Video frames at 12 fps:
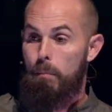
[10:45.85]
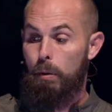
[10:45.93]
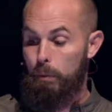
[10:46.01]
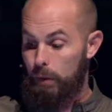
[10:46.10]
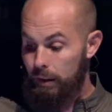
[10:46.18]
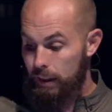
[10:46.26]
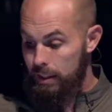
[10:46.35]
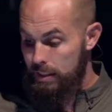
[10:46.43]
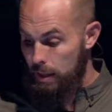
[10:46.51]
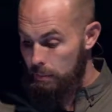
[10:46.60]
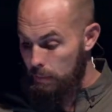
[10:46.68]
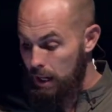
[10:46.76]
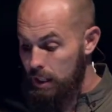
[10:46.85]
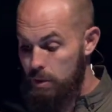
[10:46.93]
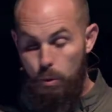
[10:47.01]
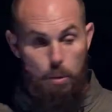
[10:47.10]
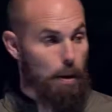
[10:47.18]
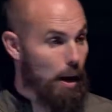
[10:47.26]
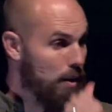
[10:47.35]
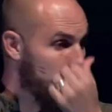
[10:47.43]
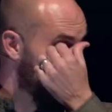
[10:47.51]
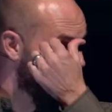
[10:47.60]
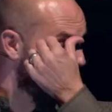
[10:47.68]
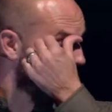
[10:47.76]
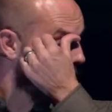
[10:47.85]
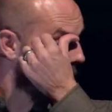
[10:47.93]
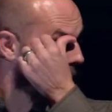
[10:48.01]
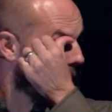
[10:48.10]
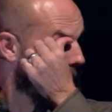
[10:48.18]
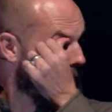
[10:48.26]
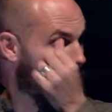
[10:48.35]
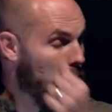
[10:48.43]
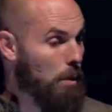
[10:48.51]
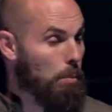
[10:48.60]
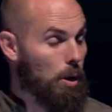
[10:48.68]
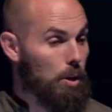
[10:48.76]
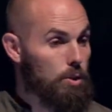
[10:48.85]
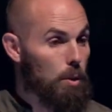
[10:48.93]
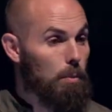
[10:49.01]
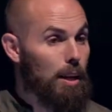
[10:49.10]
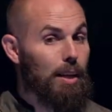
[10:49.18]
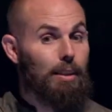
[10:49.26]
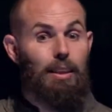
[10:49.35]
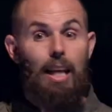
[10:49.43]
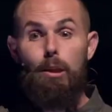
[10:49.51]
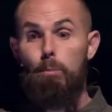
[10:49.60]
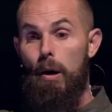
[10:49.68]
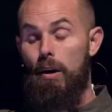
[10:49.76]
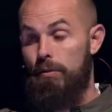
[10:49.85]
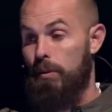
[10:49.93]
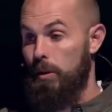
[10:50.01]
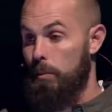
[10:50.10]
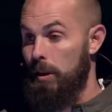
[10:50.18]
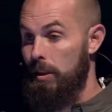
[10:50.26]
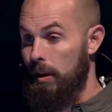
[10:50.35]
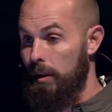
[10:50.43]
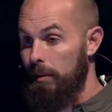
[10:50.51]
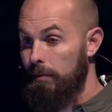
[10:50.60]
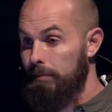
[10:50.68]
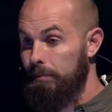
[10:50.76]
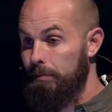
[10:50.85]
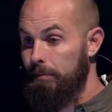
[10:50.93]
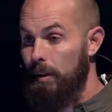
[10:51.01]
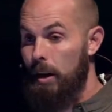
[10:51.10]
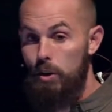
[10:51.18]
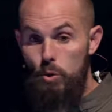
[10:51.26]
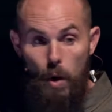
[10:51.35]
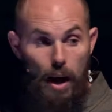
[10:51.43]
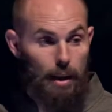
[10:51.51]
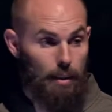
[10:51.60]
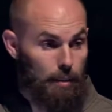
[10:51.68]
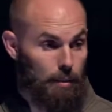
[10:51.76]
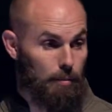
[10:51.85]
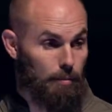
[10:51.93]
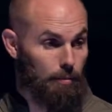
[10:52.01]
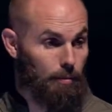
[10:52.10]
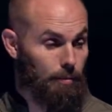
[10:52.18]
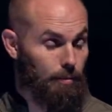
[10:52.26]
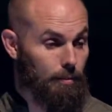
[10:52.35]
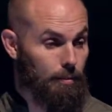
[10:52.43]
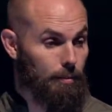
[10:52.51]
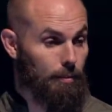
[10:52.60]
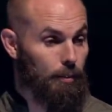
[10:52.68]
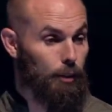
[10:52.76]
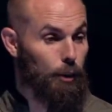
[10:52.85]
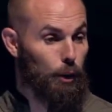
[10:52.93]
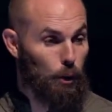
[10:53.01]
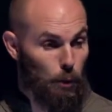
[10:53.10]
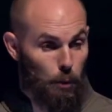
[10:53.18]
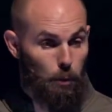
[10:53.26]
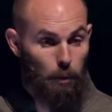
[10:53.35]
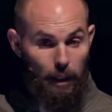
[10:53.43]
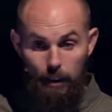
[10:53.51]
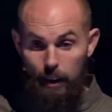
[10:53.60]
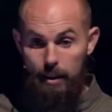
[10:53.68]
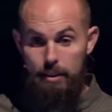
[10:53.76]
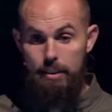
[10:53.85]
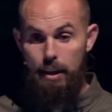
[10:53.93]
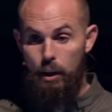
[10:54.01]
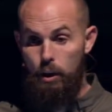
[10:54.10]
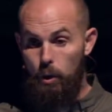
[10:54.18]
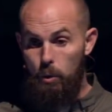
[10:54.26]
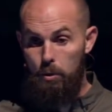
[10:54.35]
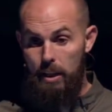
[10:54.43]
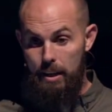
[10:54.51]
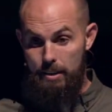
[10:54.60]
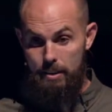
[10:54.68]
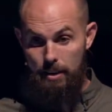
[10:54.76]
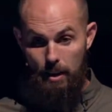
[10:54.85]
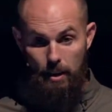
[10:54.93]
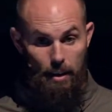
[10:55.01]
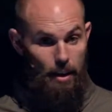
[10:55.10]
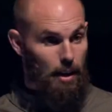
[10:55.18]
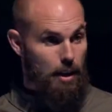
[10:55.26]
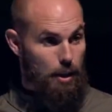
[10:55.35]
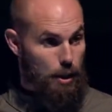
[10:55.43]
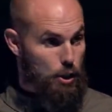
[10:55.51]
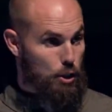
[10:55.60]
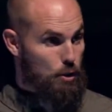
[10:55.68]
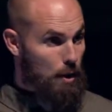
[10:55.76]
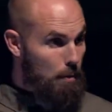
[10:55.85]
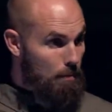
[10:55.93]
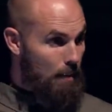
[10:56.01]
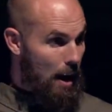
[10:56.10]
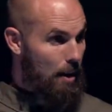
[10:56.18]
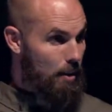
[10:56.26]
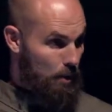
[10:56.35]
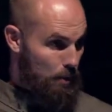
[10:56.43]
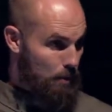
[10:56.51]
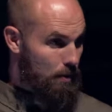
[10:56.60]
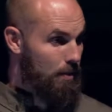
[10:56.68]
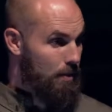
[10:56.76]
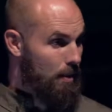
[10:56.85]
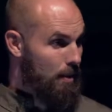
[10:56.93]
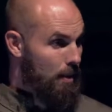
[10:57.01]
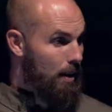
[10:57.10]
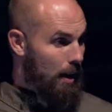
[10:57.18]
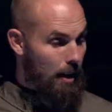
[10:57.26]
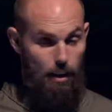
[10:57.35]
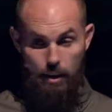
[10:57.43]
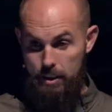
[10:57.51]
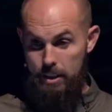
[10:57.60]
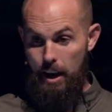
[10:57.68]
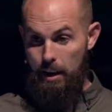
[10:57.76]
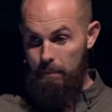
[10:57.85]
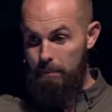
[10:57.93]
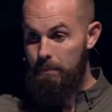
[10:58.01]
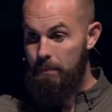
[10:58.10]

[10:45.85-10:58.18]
But realize that money is more powerful than we think, but also money is less powerful than we think. Here's why Do you realize that gold has an extreme value in our time.